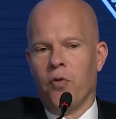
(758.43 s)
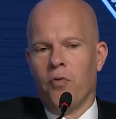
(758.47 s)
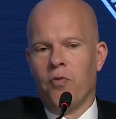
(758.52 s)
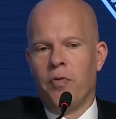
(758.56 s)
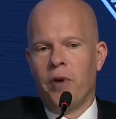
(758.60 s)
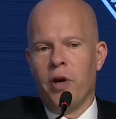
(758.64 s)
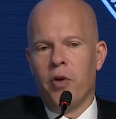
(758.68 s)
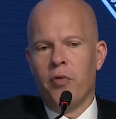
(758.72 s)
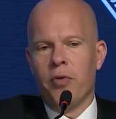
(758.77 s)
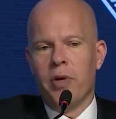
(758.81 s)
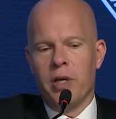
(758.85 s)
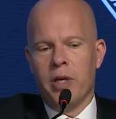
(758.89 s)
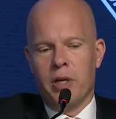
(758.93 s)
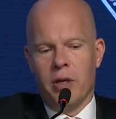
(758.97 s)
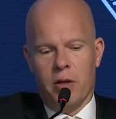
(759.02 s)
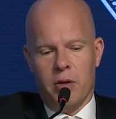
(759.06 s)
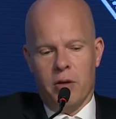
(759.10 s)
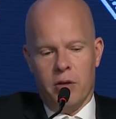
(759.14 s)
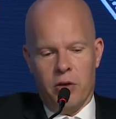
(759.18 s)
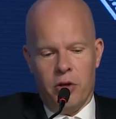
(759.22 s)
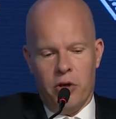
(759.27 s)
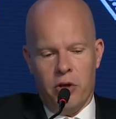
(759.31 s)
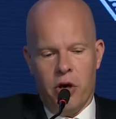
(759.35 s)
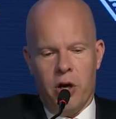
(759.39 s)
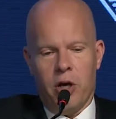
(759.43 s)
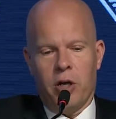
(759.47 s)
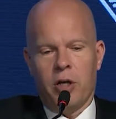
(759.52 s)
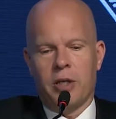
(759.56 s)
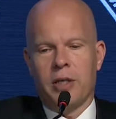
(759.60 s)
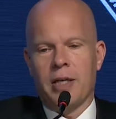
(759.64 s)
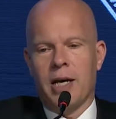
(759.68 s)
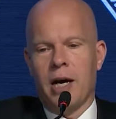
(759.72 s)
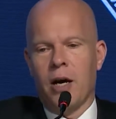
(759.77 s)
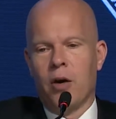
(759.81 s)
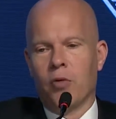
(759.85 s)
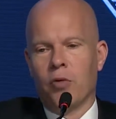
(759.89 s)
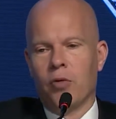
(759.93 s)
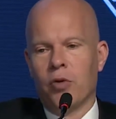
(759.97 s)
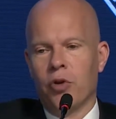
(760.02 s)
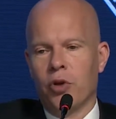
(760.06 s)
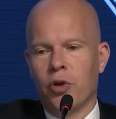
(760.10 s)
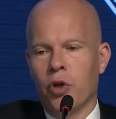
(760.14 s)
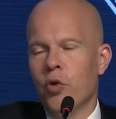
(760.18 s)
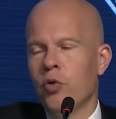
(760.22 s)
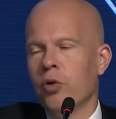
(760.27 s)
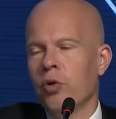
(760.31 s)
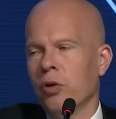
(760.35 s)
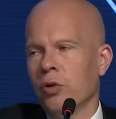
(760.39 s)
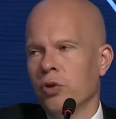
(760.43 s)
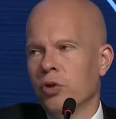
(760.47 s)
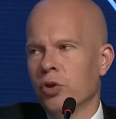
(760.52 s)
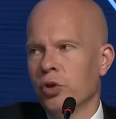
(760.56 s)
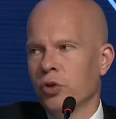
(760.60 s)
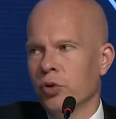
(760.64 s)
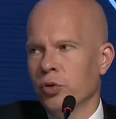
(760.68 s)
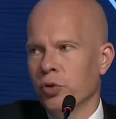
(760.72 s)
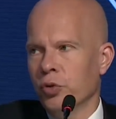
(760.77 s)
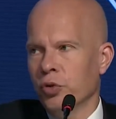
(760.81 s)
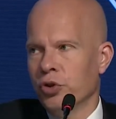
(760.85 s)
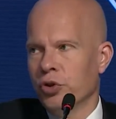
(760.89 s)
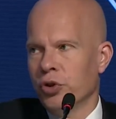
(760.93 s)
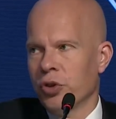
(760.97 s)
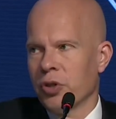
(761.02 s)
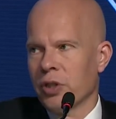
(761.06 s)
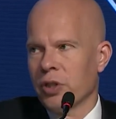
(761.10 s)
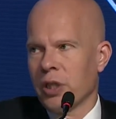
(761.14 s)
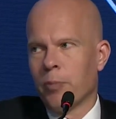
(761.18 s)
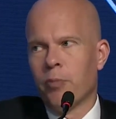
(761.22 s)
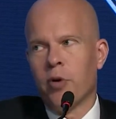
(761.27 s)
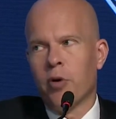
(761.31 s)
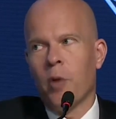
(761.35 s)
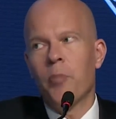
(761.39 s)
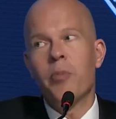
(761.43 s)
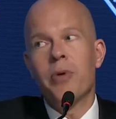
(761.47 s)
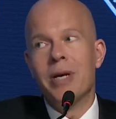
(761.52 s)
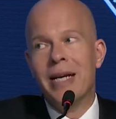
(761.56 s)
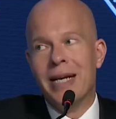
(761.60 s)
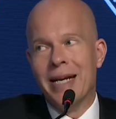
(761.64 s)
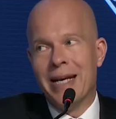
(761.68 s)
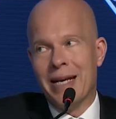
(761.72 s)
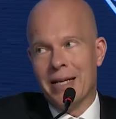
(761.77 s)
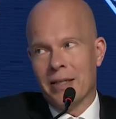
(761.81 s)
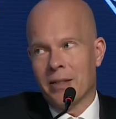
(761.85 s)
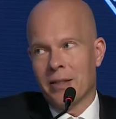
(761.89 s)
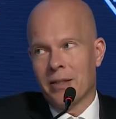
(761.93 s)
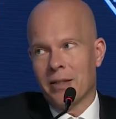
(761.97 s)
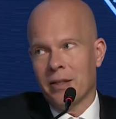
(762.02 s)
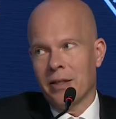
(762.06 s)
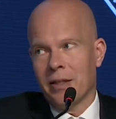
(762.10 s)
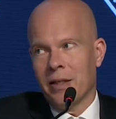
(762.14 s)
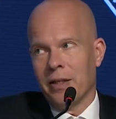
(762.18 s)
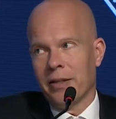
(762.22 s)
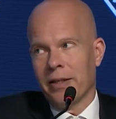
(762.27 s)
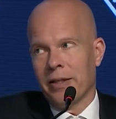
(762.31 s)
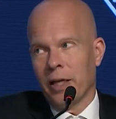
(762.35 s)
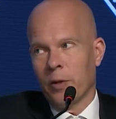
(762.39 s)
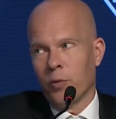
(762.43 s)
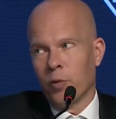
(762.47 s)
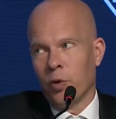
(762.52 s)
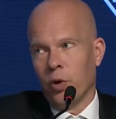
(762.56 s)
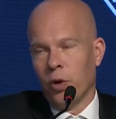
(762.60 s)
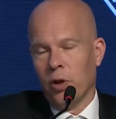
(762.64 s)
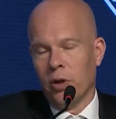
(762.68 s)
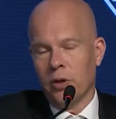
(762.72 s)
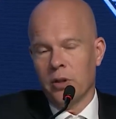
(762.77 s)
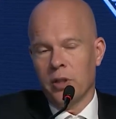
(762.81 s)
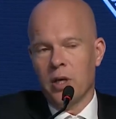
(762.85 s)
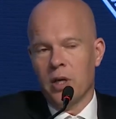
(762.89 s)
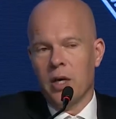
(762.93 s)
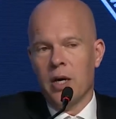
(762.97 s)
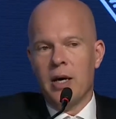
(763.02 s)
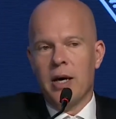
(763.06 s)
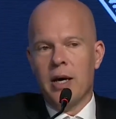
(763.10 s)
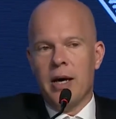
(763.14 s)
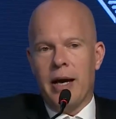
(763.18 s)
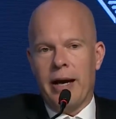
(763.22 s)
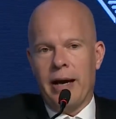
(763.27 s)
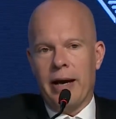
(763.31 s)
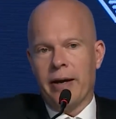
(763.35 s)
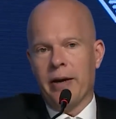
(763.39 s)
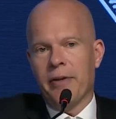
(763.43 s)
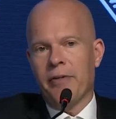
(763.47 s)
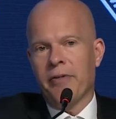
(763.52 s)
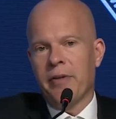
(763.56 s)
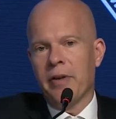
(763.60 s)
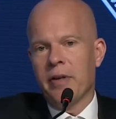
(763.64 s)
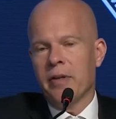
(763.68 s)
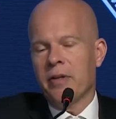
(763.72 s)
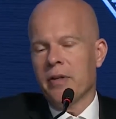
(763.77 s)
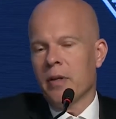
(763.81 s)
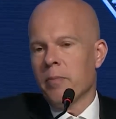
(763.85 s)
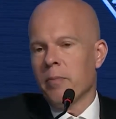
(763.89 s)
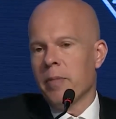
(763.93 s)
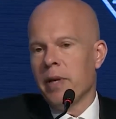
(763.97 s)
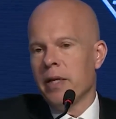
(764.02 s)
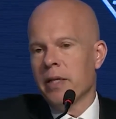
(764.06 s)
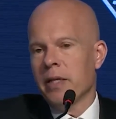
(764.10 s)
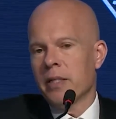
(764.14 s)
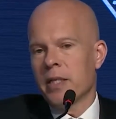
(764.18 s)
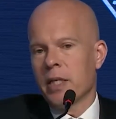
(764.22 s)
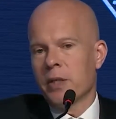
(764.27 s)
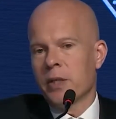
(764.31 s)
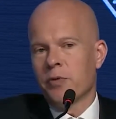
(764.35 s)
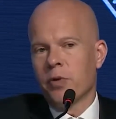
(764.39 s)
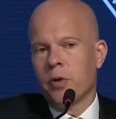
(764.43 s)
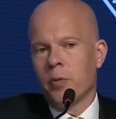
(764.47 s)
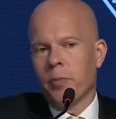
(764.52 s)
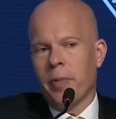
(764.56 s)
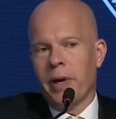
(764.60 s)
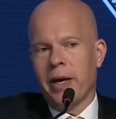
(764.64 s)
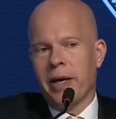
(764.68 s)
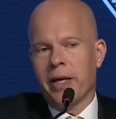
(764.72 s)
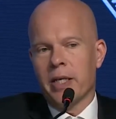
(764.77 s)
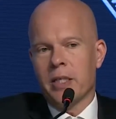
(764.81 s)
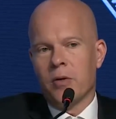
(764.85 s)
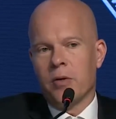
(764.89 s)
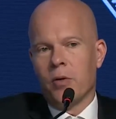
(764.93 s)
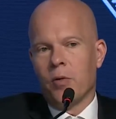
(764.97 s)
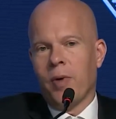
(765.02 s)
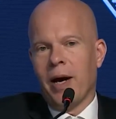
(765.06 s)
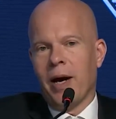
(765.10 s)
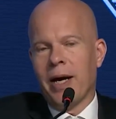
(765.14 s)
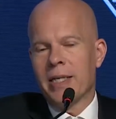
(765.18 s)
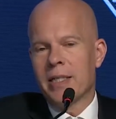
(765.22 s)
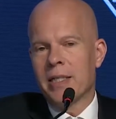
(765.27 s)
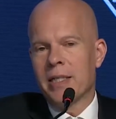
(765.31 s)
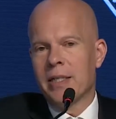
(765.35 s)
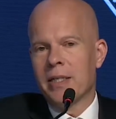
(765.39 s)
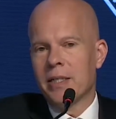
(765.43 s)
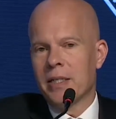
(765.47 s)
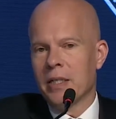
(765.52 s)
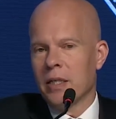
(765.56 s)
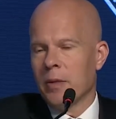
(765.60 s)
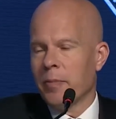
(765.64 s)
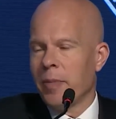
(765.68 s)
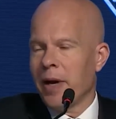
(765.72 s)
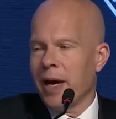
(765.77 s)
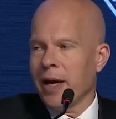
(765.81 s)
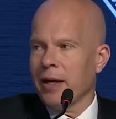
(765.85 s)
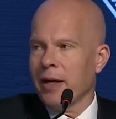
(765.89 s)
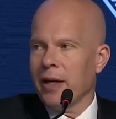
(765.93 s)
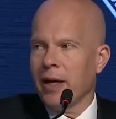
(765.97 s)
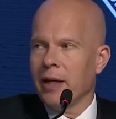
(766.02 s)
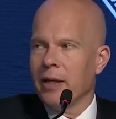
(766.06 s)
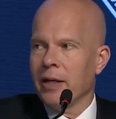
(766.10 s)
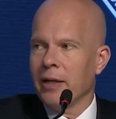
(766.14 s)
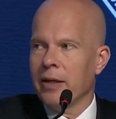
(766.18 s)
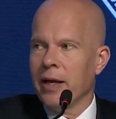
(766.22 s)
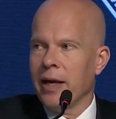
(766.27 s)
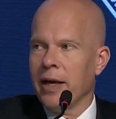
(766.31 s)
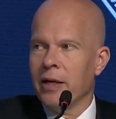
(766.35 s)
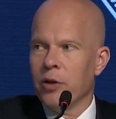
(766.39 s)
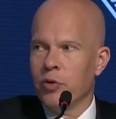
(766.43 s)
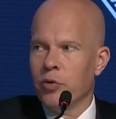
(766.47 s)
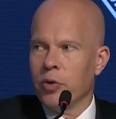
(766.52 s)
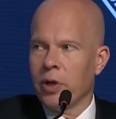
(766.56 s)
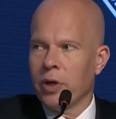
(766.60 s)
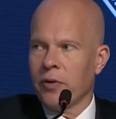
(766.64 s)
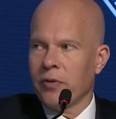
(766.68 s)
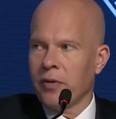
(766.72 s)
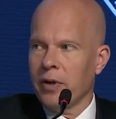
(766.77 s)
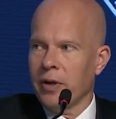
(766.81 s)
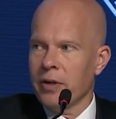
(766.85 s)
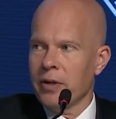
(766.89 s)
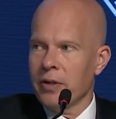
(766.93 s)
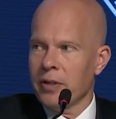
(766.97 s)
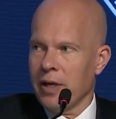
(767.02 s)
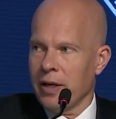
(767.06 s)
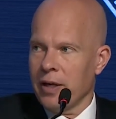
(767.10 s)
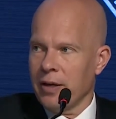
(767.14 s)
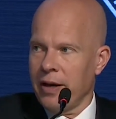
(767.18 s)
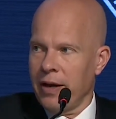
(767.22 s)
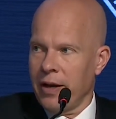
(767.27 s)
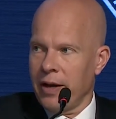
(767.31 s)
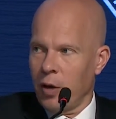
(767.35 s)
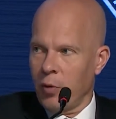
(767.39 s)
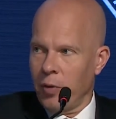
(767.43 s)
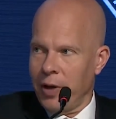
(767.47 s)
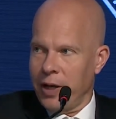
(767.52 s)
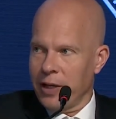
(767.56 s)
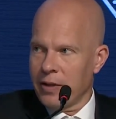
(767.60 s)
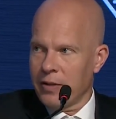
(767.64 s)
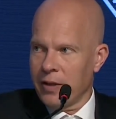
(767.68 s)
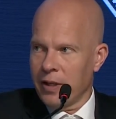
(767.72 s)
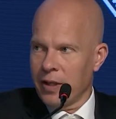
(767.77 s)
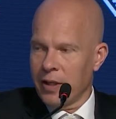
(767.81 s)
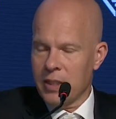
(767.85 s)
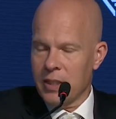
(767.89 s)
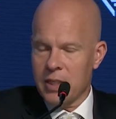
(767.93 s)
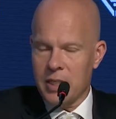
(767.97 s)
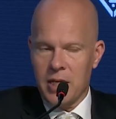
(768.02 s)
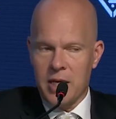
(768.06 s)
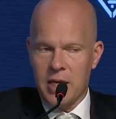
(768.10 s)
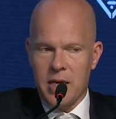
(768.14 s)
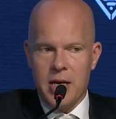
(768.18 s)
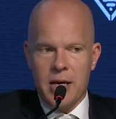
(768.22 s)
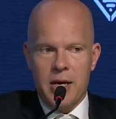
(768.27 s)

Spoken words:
very locked down local solutions are probably less in that world. And I think that many central banks will wisely sit back and look at things and await things.